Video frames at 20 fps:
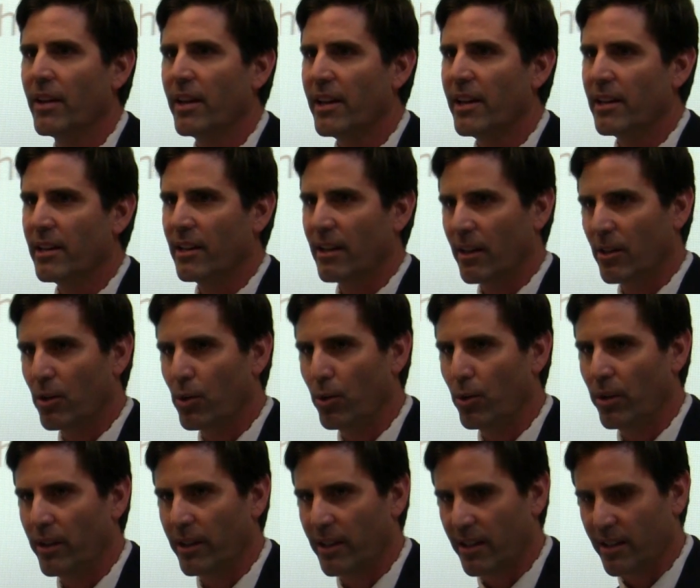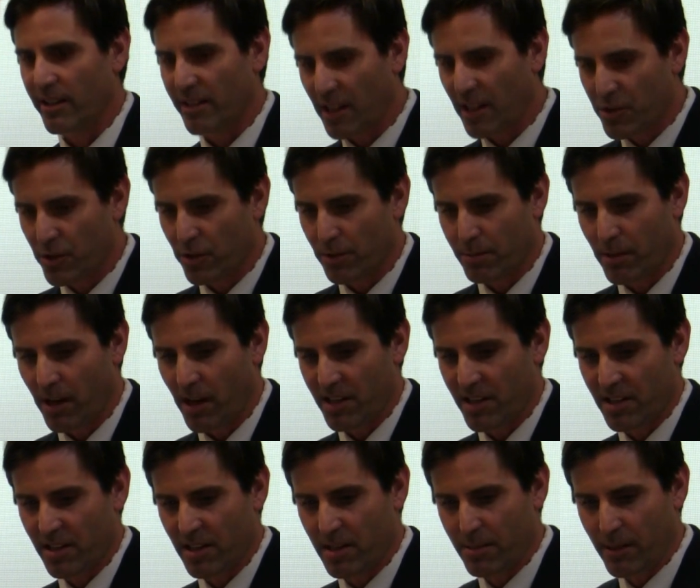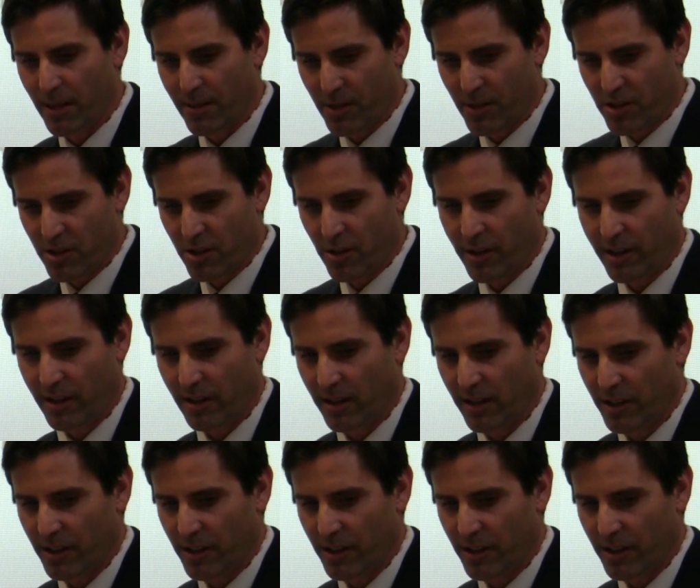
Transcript: heating and cooling and industrial processes, but I'm just showing